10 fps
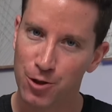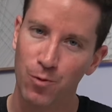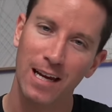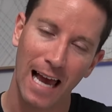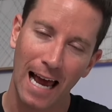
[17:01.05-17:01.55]

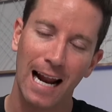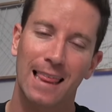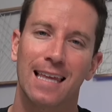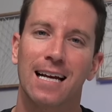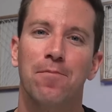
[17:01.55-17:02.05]
sweet, and I
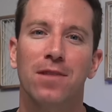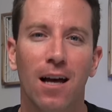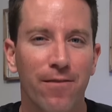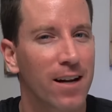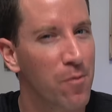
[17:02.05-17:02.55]
think I'm
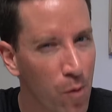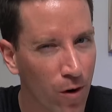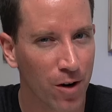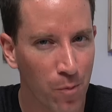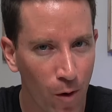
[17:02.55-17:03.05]
loving it
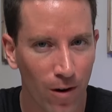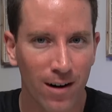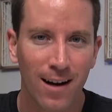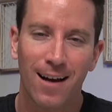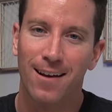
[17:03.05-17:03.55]
more and
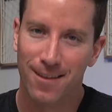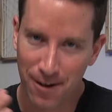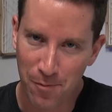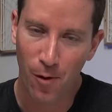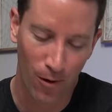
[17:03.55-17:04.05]
more
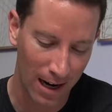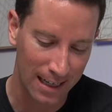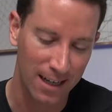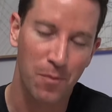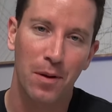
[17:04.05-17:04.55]
the more I
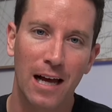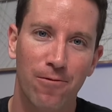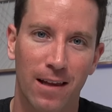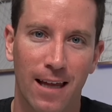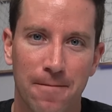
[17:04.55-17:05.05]
get to play
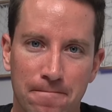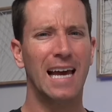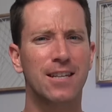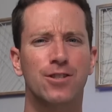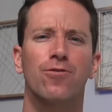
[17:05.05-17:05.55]
with it.
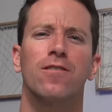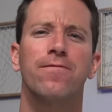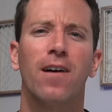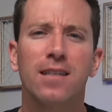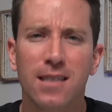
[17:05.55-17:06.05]
It's sort
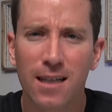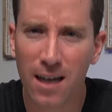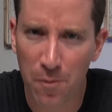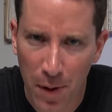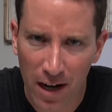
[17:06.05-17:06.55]
of fun to
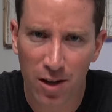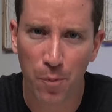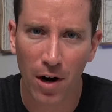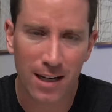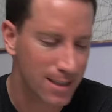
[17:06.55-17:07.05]
compare the
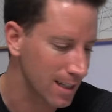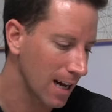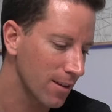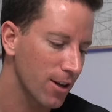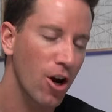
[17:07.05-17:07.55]
pricing.
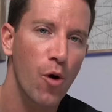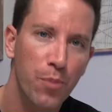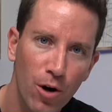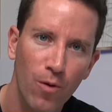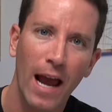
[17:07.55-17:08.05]
On the
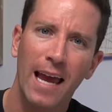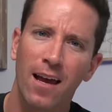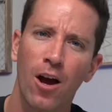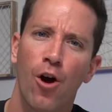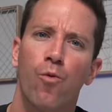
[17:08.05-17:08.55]
GoPro
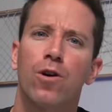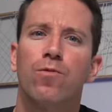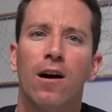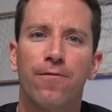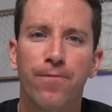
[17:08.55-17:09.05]
8, we're
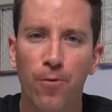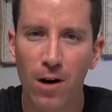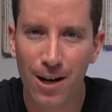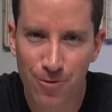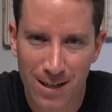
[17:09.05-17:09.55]
around
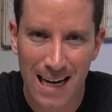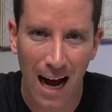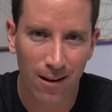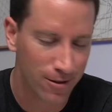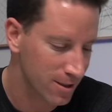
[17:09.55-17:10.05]

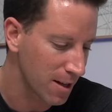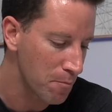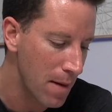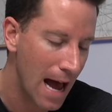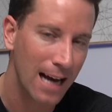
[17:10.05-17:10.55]
$400. The
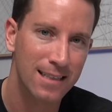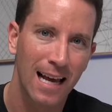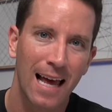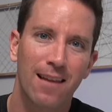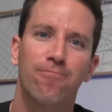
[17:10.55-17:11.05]
Max,
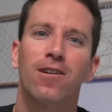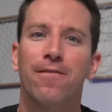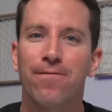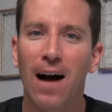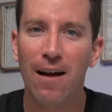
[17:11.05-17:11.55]
we're
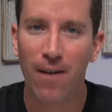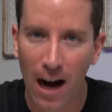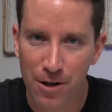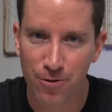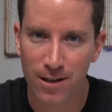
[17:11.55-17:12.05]
at
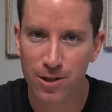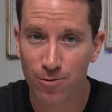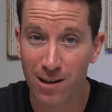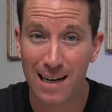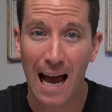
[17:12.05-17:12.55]
$500, so we're at